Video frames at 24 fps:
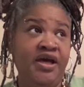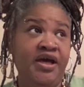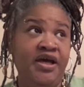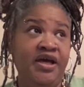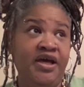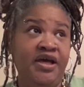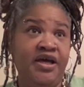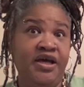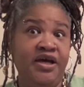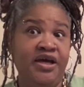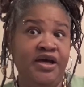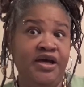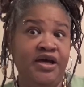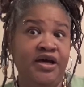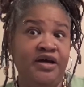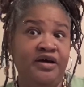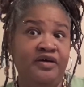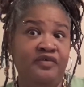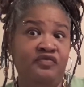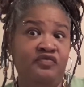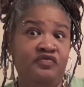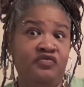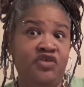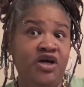
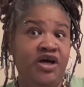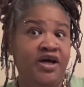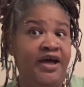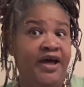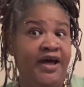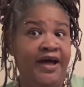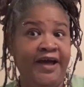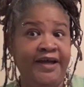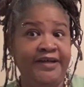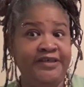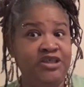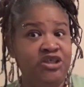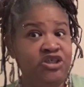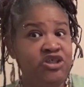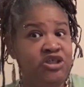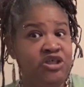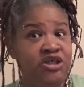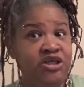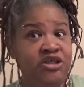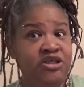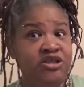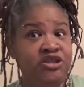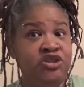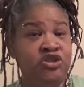if the
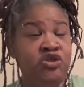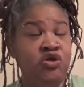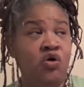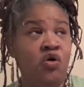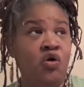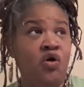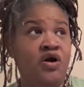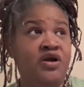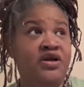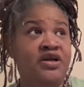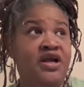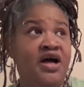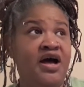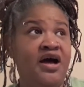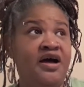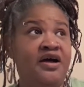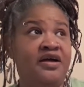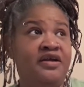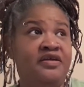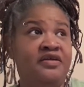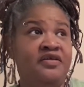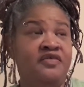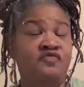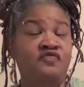Haitians are
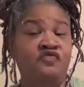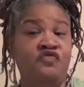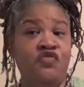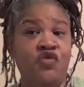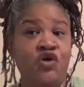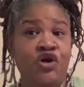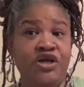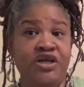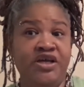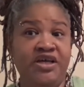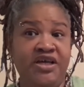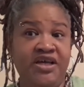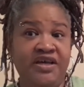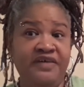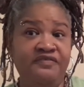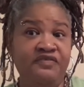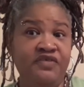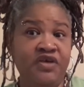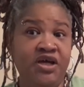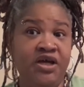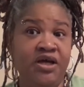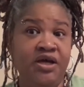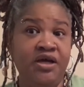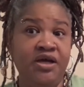not
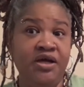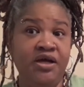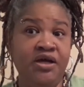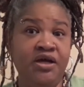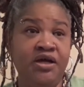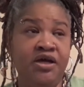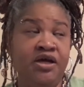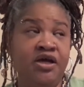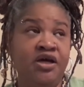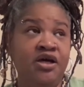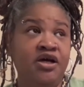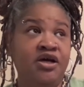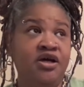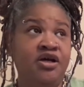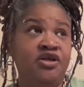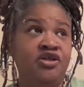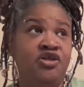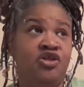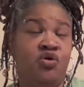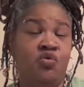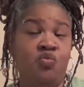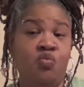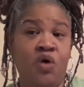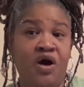forgiving
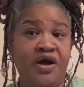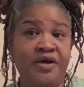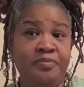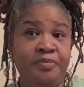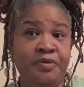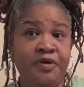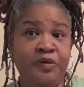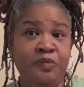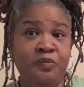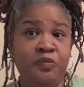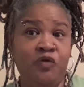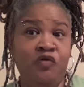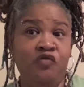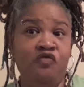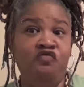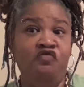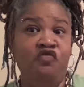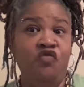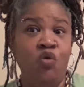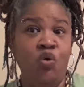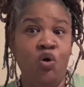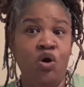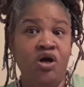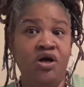the white people
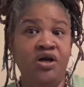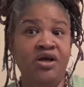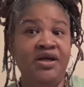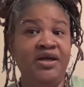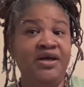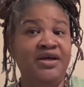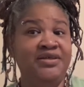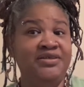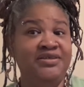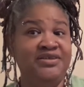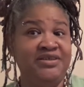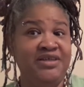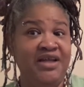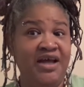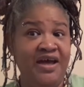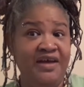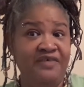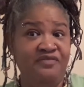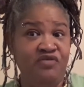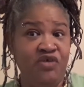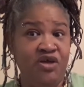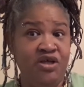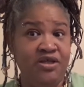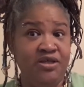for
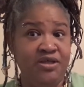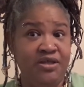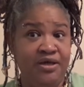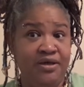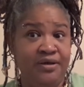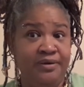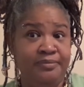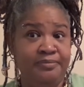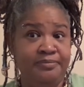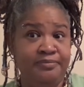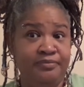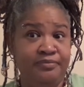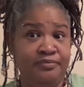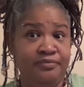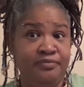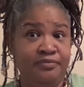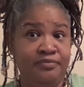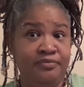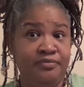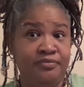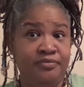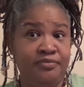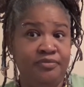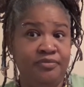enslaving them,
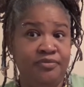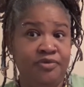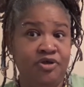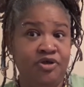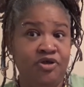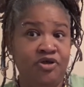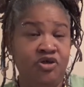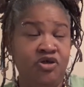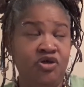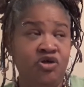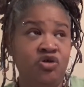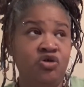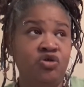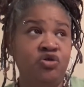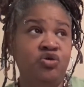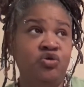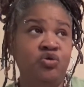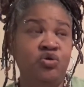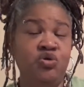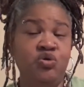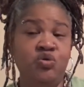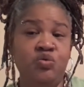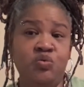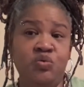do
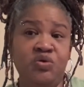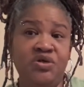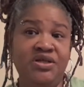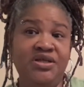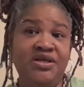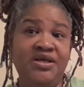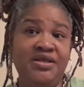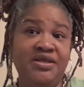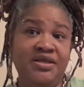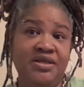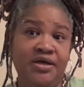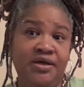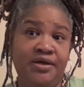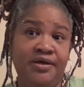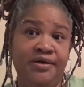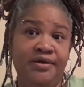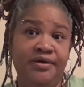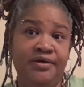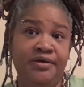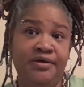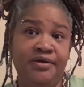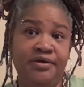you really think